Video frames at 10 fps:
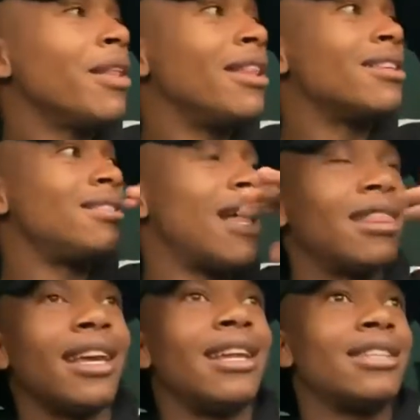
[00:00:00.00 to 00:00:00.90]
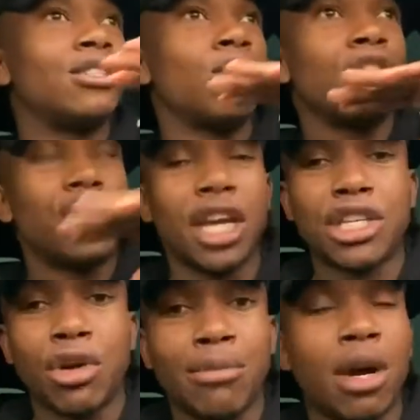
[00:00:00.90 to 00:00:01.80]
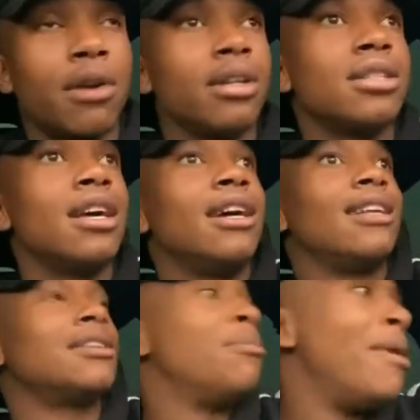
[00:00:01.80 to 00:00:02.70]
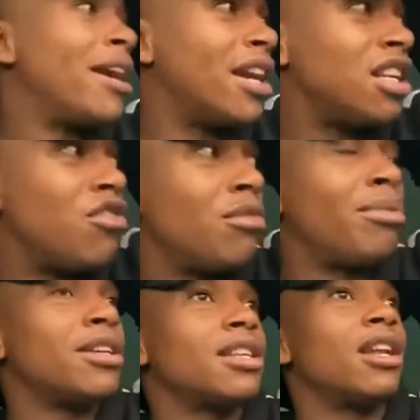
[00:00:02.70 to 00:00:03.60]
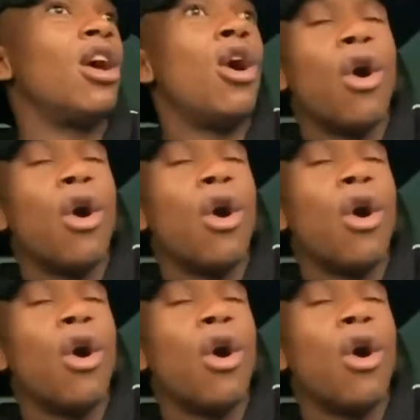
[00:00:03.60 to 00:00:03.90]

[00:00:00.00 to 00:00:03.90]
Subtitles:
There's nothing. It does not change her morals. Doesn't make her a different person.